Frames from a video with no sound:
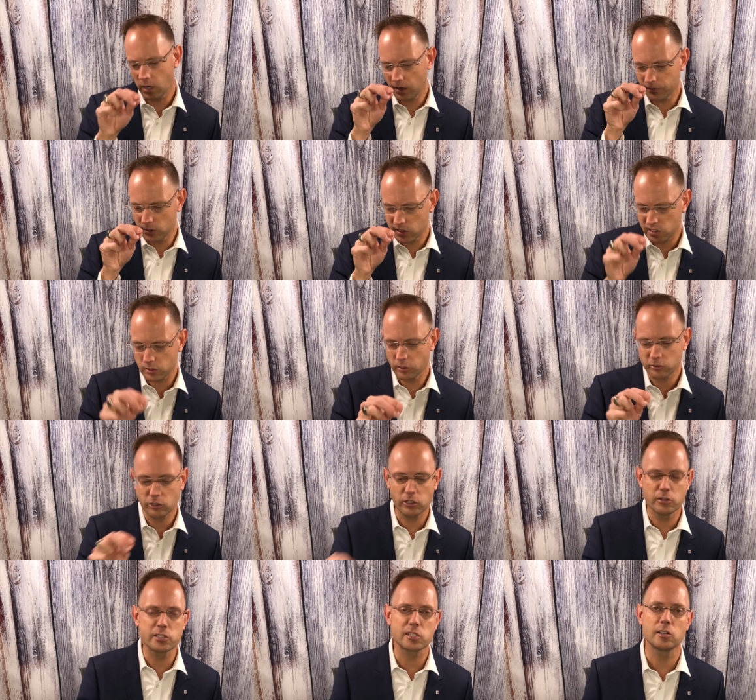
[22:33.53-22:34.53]
If you just look
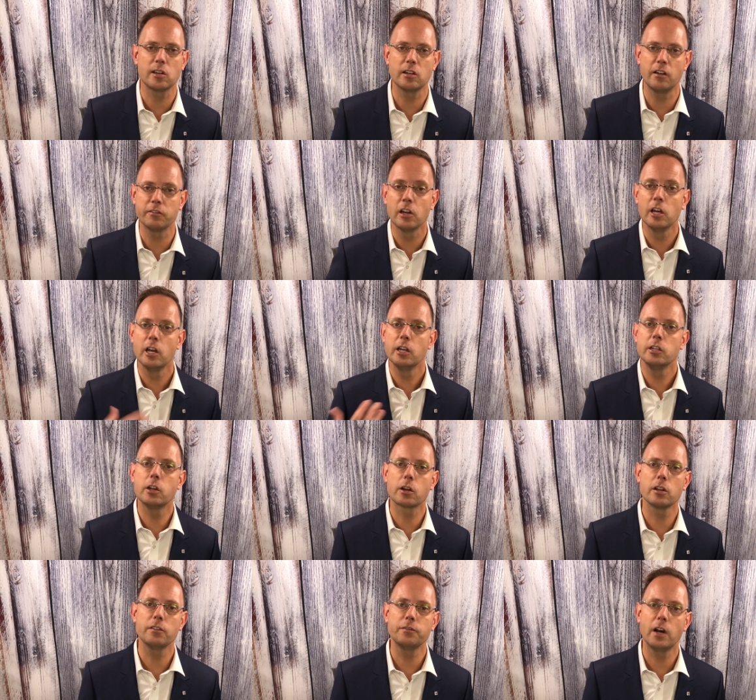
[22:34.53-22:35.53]
closely enough, you're
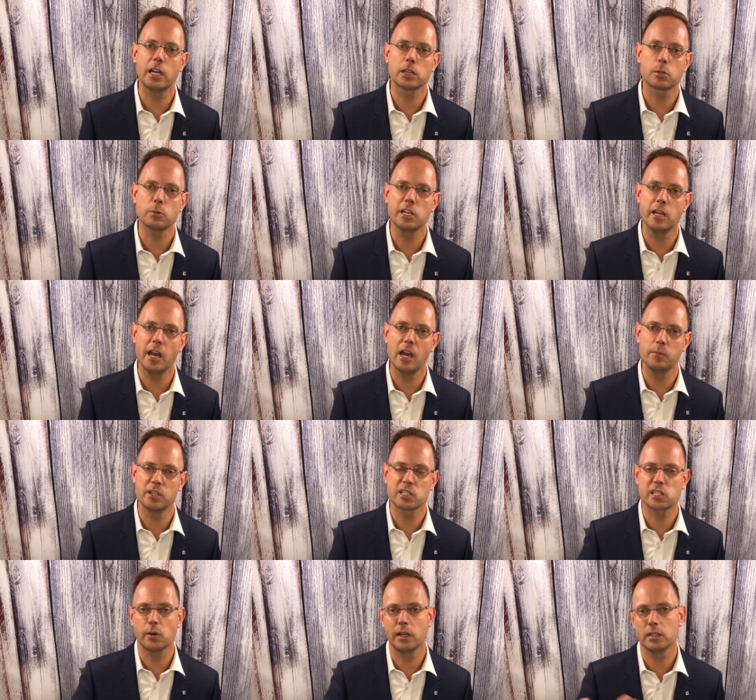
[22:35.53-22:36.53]
going to find 3M. And
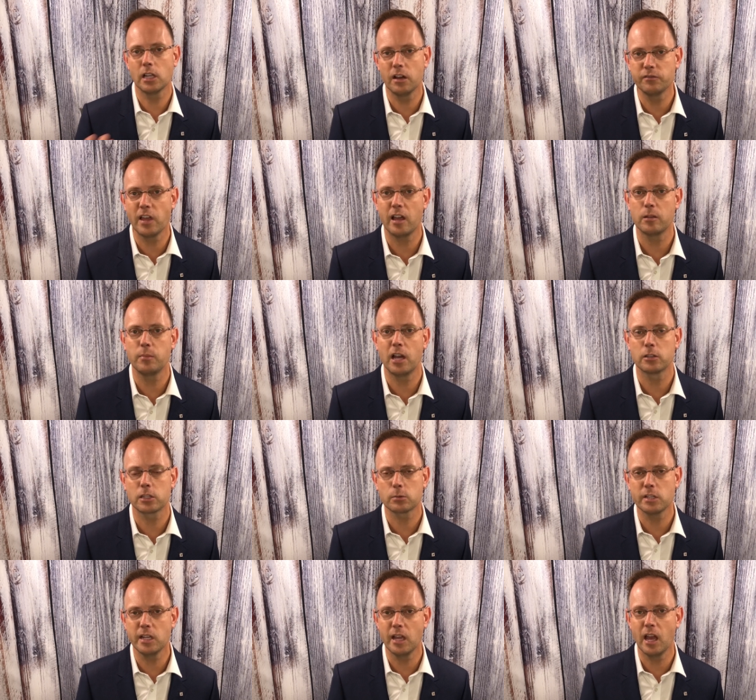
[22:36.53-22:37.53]
so I love that about
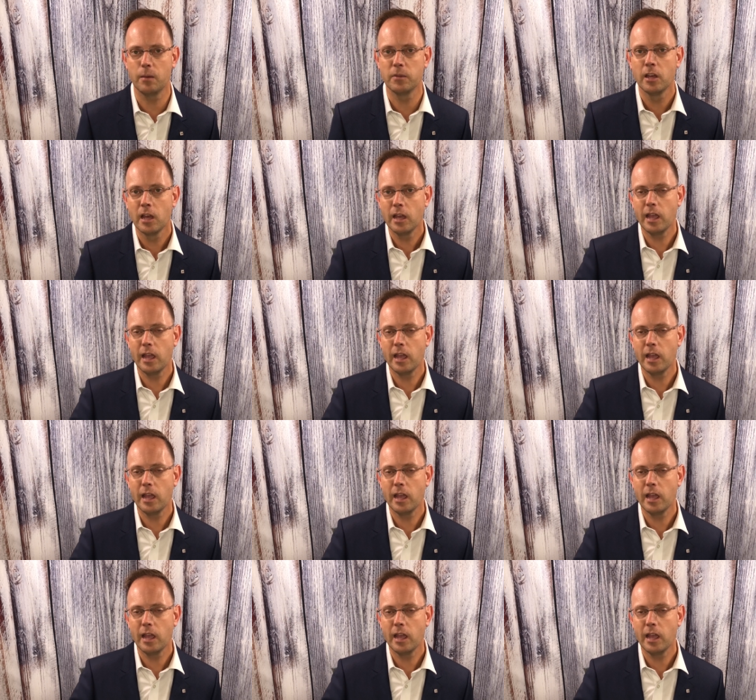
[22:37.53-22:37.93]
3M.